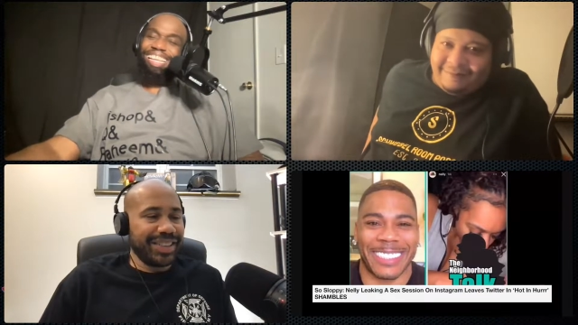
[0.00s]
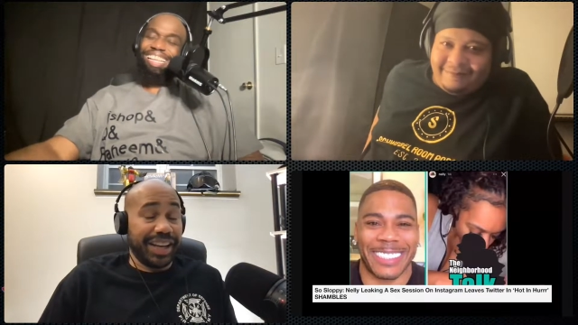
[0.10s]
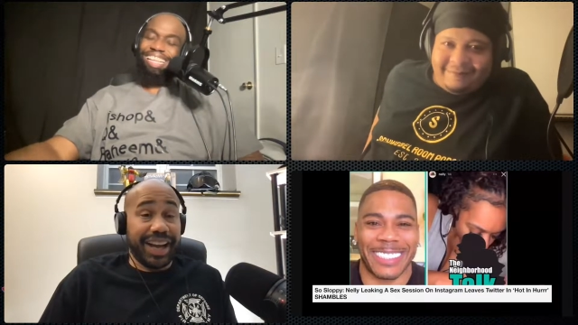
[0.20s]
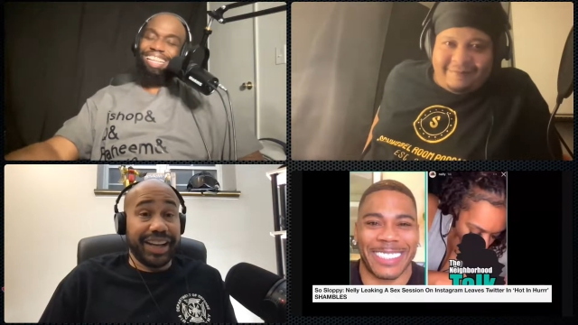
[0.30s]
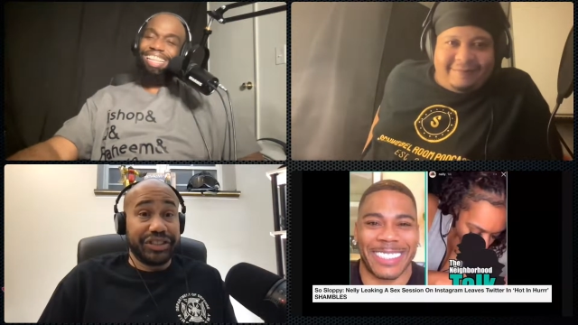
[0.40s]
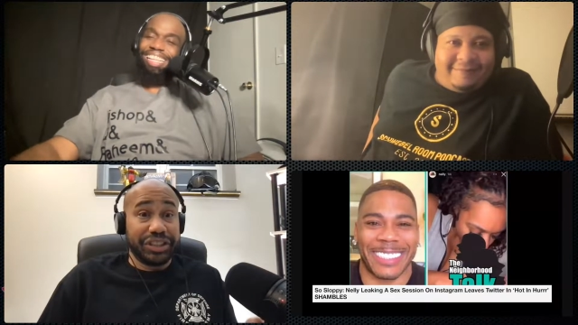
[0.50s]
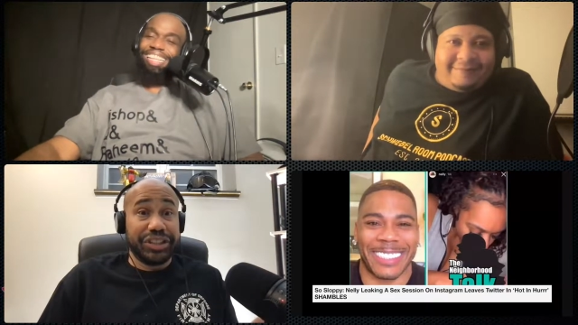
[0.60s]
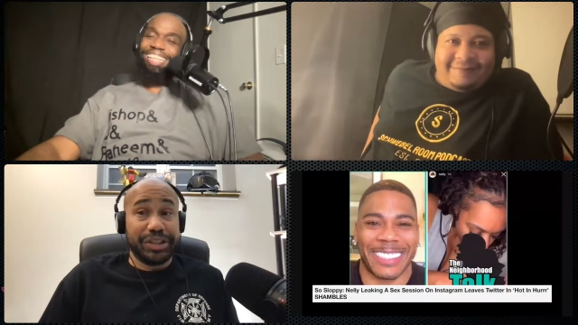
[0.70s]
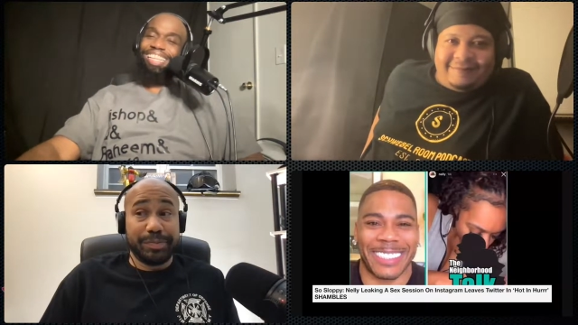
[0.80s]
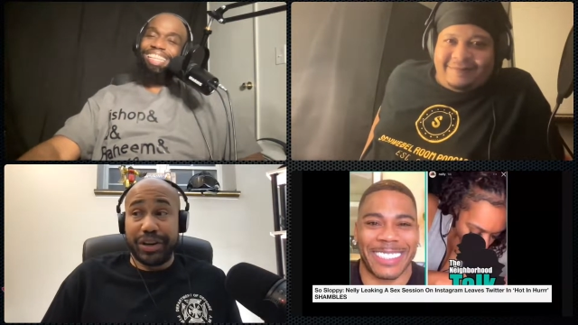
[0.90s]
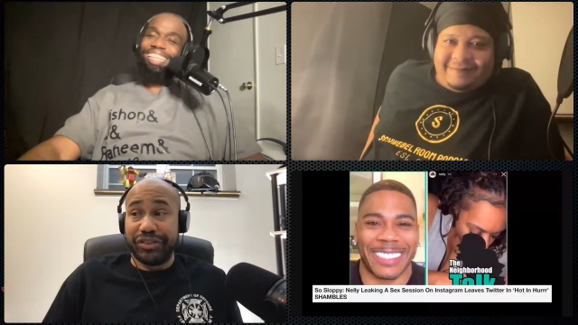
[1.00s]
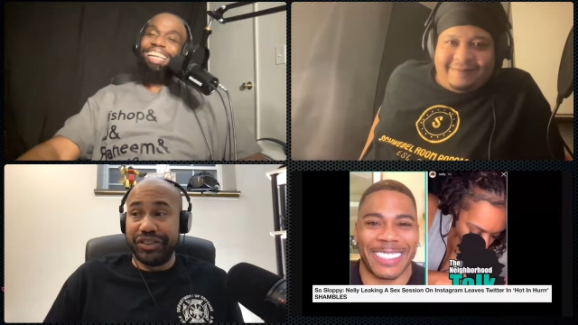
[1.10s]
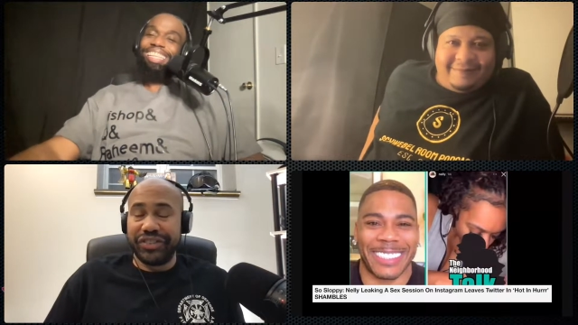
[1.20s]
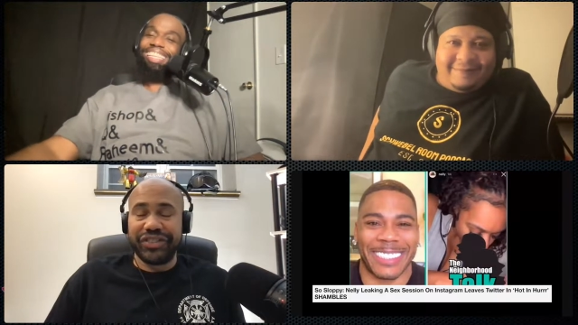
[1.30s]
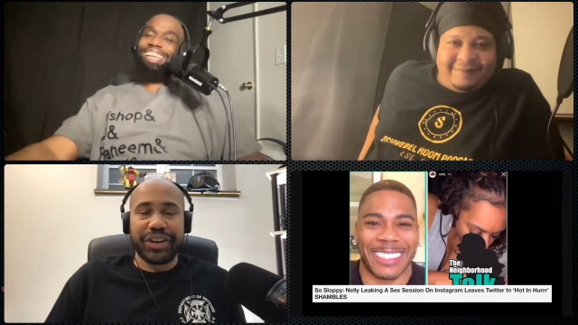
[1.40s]
Speaker 1: I did get my dick
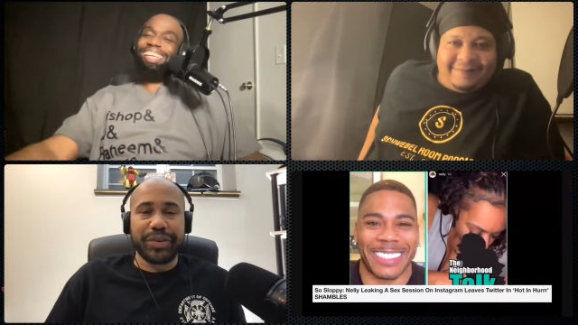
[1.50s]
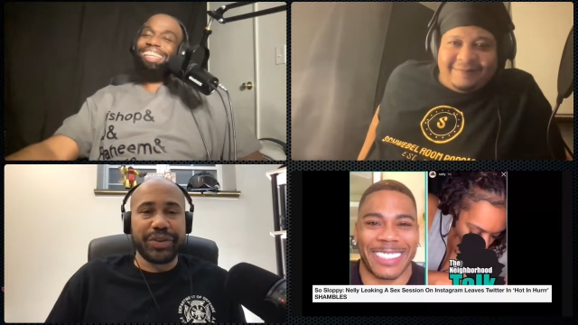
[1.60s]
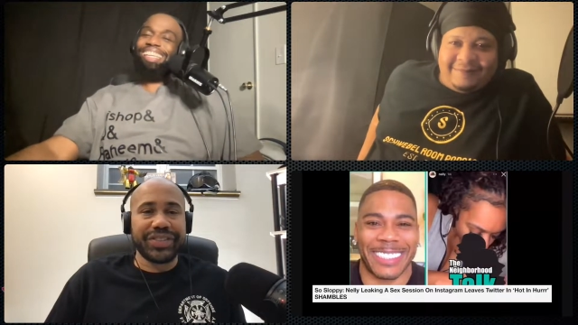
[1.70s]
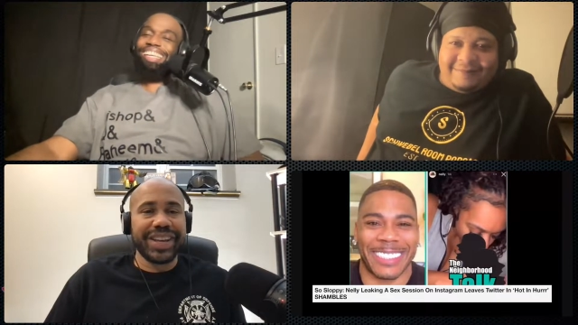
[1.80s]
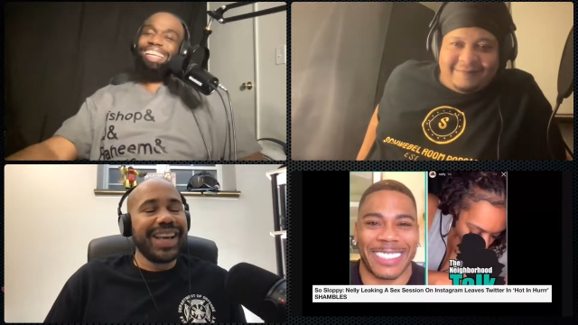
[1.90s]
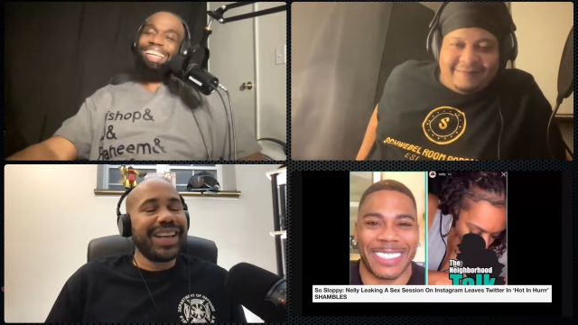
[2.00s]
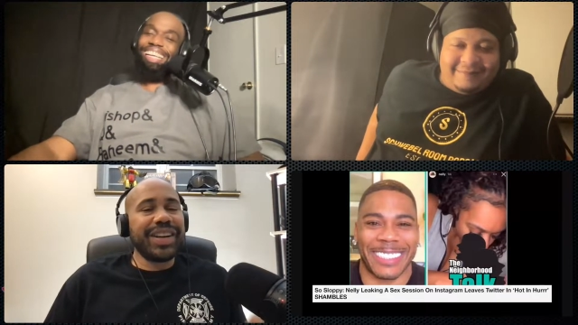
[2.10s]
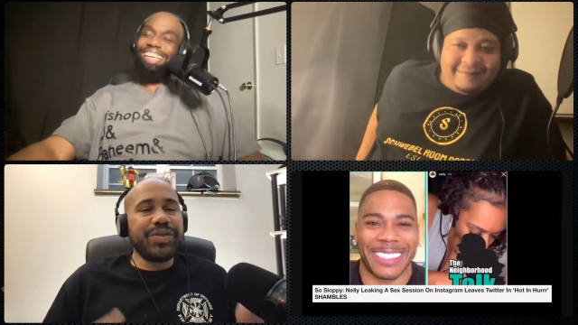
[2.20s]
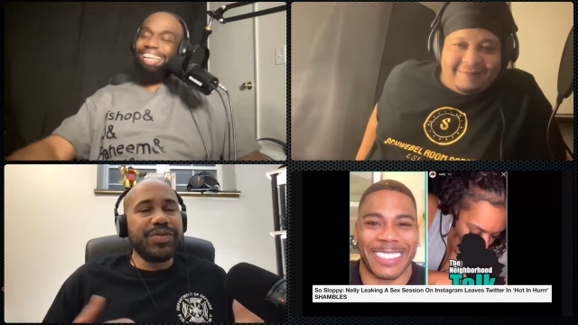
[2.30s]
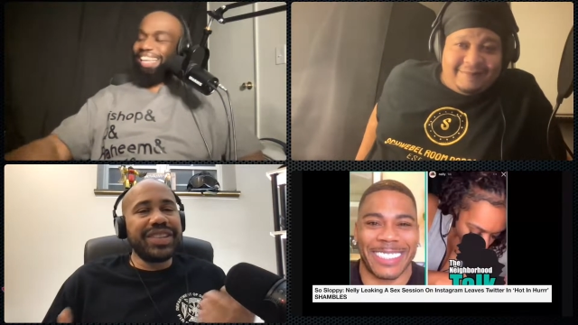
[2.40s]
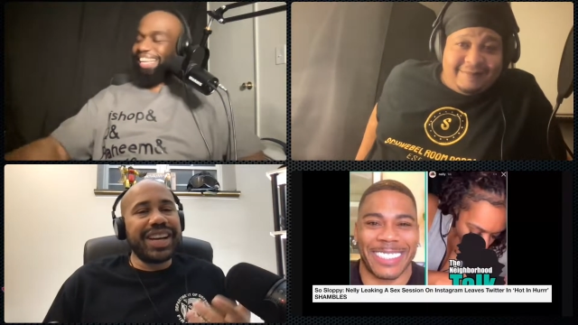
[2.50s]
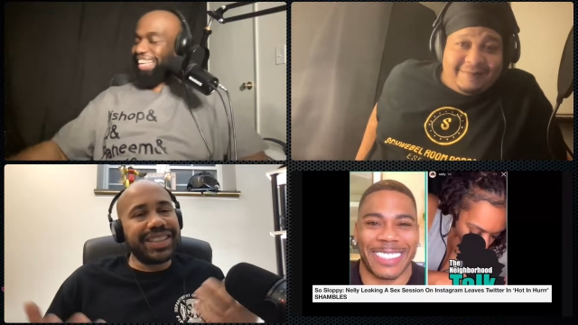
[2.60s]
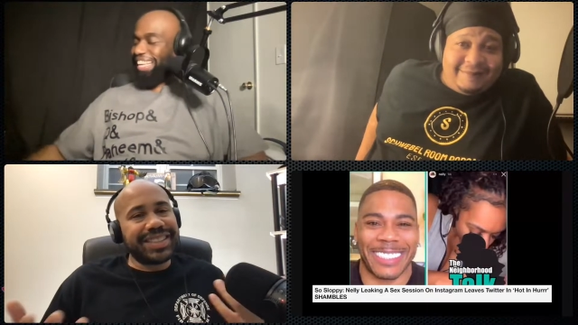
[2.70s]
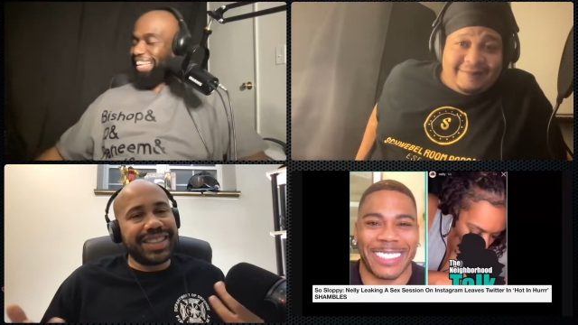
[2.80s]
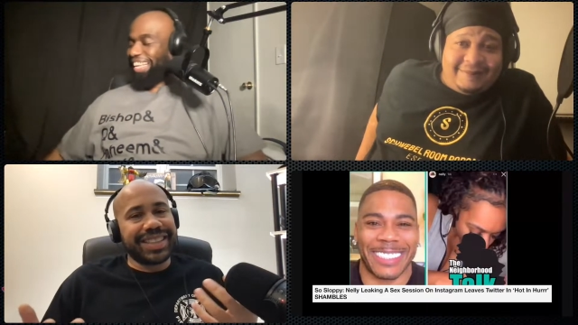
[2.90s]
sucked one. Like, who does
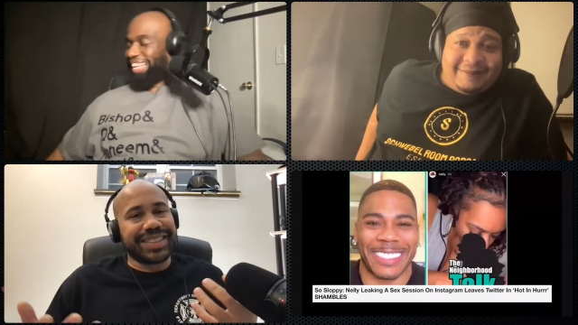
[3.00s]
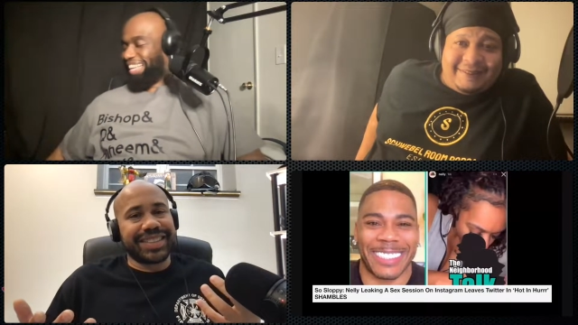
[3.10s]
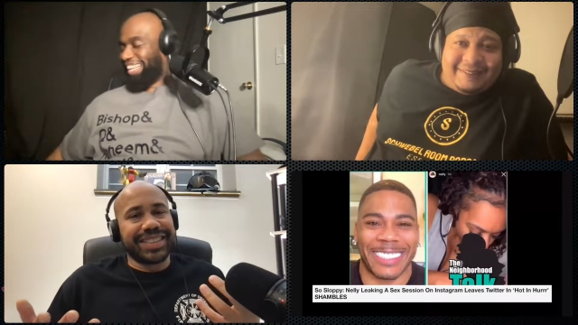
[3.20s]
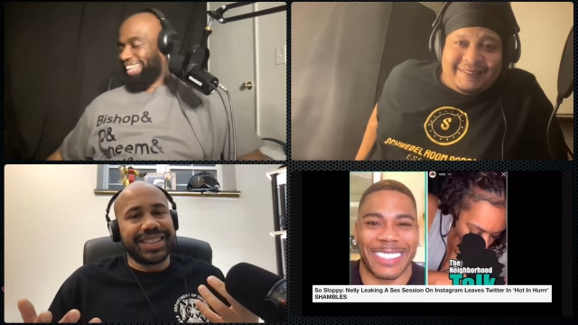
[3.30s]
this?